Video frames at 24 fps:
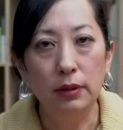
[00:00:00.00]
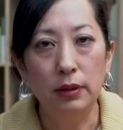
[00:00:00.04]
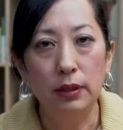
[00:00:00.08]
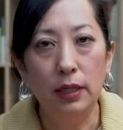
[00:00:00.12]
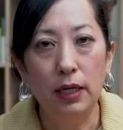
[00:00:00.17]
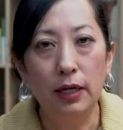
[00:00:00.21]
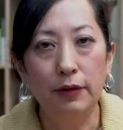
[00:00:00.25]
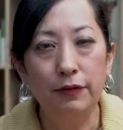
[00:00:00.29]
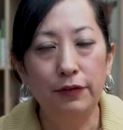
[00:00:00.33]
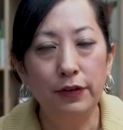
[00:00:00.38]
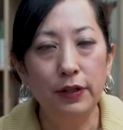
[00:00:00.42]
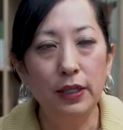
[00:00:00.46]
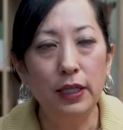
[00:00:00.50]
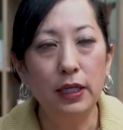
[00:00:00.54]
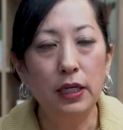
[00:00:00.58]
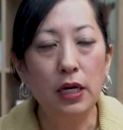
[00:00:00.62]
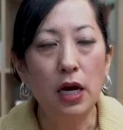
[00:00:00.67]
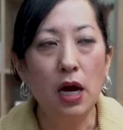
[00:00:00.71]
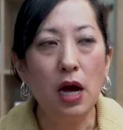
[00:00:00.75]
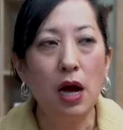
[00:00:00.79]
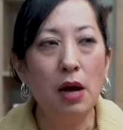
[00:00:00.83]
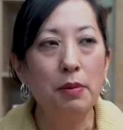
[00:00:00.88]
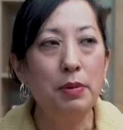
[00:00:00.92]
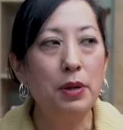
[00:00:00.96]
I feel like
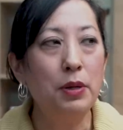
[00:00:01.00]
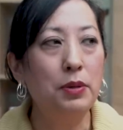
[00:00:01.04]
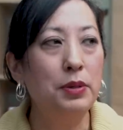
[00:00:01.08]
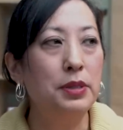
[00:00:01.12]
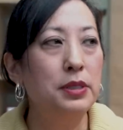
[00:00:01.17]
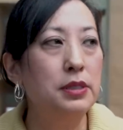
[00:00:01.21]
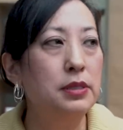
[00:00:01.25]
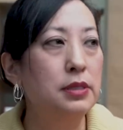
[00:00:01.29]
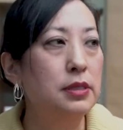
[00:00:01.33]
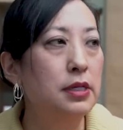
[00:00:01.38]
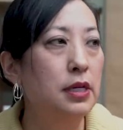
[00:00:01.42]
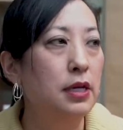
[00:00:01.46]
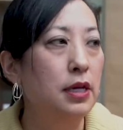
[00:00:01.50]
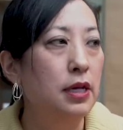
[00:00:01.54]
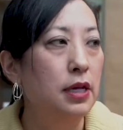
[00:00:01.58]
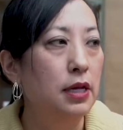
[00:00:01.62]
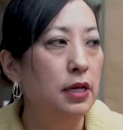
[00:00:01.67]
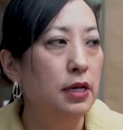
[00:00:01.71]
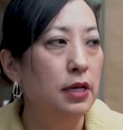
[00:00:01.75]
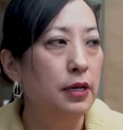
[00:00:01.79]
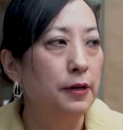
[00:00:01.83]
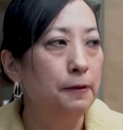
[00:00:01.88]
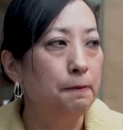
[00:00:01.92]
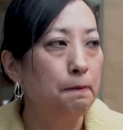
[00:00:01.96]
Cabo is,
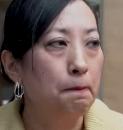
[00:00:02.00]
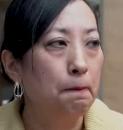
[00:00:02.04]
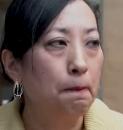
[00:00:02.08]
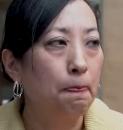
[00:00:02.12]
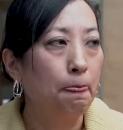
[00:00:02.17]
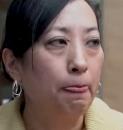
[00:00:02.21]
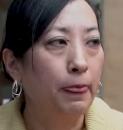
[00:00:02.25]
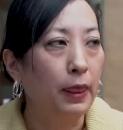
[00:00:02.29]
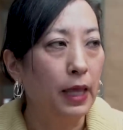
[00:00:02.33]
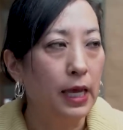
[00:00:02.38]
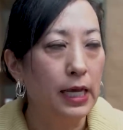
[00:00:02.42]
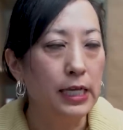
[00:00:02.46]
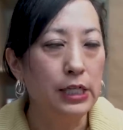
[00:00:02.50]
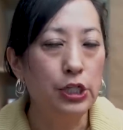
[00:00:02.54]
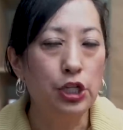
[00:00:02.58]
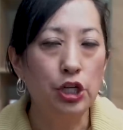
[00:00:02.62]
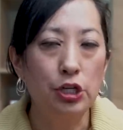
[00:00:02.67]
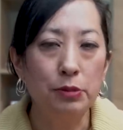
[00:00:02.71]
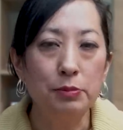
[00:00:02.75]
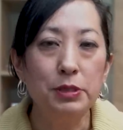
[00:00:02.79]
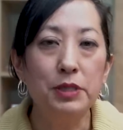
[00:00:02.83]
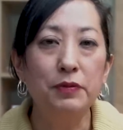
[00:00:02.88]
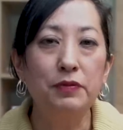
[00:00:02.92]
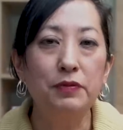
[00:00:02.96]
in
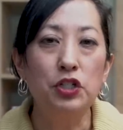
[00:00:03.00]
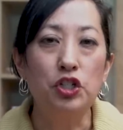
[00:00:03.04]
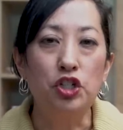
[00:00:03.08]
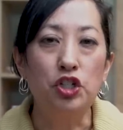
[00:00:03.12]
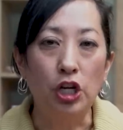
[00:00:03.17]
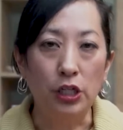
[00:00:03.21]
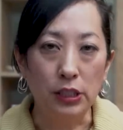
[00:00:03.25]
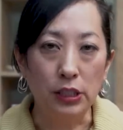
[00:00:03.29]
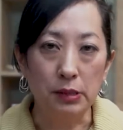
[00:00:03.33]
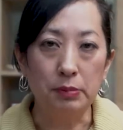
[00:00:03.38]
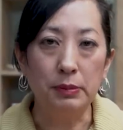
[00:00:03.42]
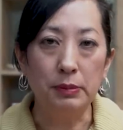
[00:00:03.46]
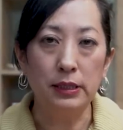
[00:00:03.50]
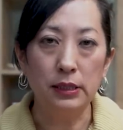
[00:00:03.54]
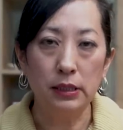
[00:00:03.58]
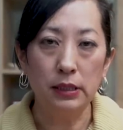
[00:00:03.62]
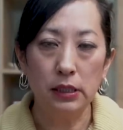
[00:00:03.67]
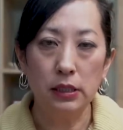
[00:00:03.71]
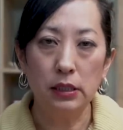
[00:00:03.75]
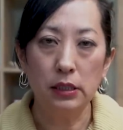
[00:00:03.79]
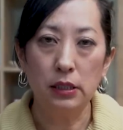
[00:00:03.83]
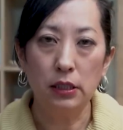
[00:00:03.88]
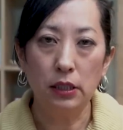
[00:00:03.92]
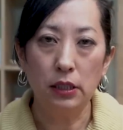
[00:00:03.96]
terms of adjustment,
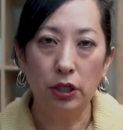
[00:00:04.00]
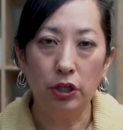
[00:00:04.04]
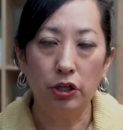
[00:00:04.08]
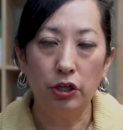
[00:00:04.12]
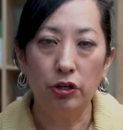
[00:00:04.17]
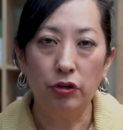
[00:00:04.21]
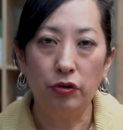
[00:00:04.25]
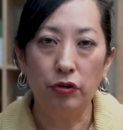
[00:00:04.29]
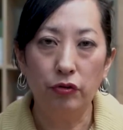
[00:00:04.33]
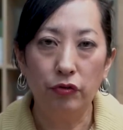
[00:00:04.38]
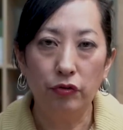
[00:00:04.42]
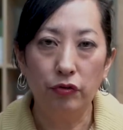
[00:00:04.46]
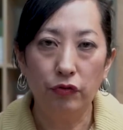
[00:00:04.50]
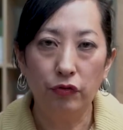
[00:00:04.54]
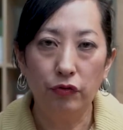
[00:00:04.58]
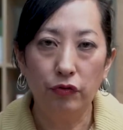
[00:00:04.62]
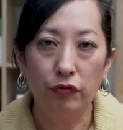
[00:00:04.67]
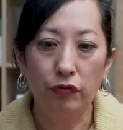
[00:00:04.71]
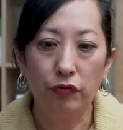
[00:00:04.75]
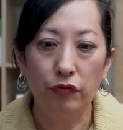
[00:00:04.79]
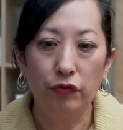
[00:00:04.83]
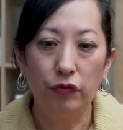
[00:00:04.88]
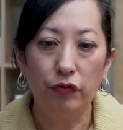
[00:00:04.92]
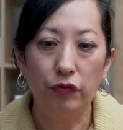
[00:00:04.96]
you know,
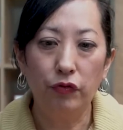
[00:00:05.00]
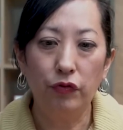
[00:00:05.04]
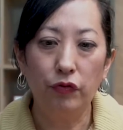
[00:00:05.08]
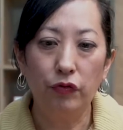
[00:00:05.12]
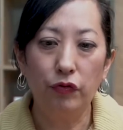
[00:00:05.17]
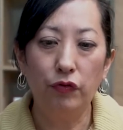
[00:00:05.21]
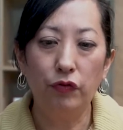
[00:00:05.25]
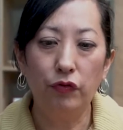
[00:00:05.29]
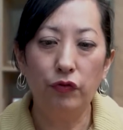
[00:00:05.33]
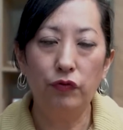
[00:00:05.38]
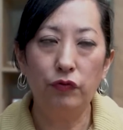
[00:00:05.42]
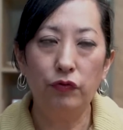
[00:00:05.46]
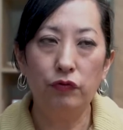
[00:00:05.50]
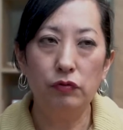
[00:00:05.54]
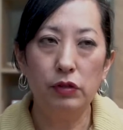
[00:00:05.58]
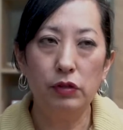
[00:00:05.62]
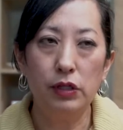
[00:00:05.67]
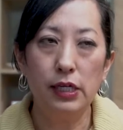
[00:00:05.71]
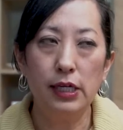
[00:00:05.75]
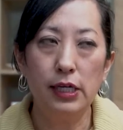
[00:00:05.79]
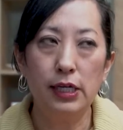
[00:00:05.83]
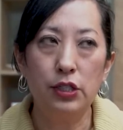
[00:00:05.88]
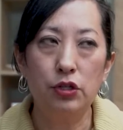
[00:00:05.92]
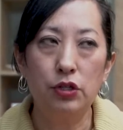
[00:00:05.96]

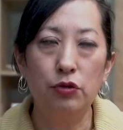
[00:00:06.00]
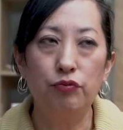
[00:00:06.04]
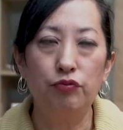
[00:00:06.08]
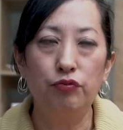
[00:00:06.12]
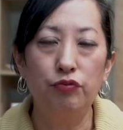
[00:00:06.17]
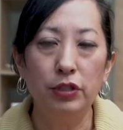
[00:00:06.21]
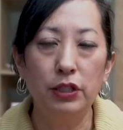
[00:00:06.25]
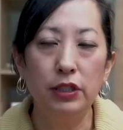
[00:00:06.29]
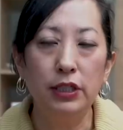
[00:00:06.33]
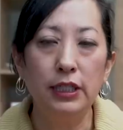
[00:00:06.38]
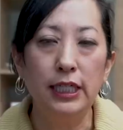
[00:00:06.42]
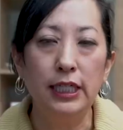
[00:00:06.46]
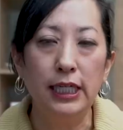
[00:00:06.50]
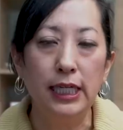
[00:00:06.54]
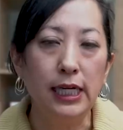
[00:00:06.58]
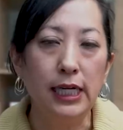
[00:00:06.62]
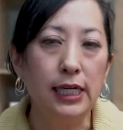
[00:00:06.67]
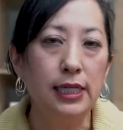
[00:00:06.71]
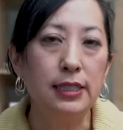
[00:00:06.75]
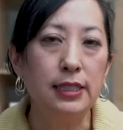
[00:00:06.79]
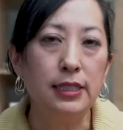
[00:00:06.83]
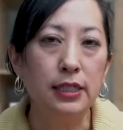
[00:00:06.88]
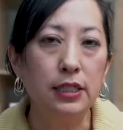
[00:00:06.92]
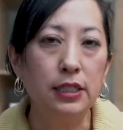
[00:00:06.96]
it's a really
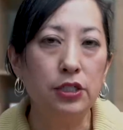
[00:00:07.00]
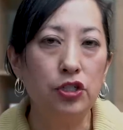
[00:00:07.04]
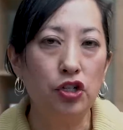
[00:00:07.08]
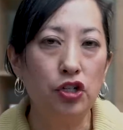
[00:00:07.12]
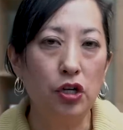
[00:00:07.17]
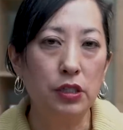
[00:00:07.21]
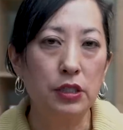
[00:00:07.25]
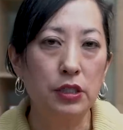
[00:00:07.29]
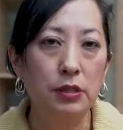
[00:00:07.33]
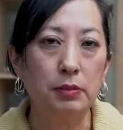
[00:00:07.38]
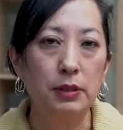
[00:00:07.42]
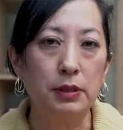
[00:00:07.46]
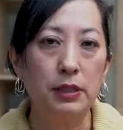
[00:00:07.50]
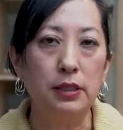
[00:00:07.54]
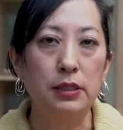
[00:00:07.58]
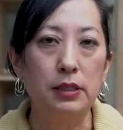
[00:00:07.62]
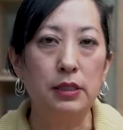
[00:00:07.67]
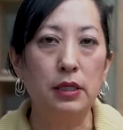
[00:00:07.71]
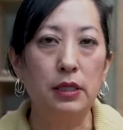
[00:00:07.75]
easy adjustment.